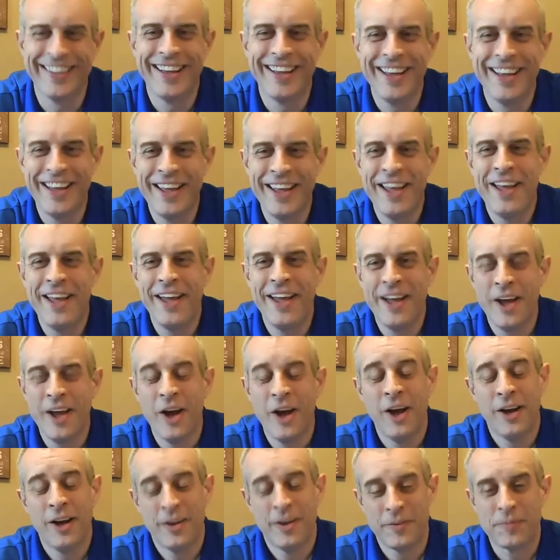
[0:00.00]
yeah,
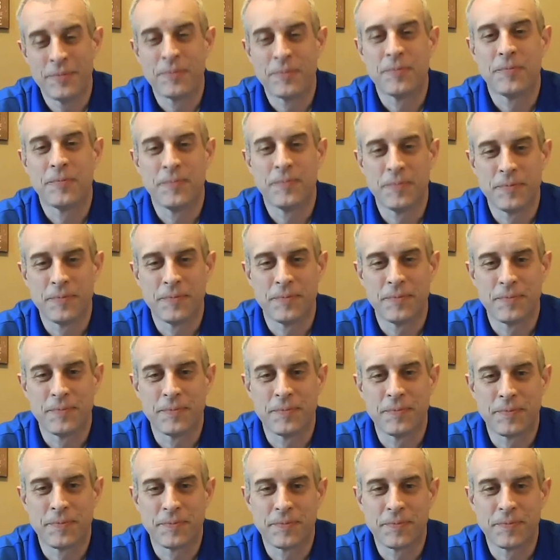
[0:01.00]
I don't ever even look at
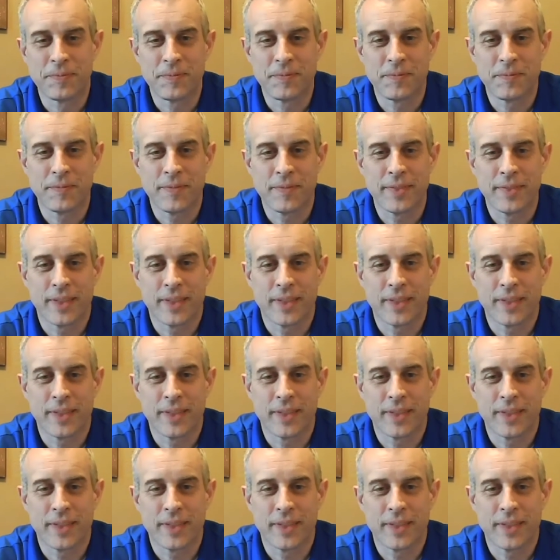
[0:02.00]
it. So that's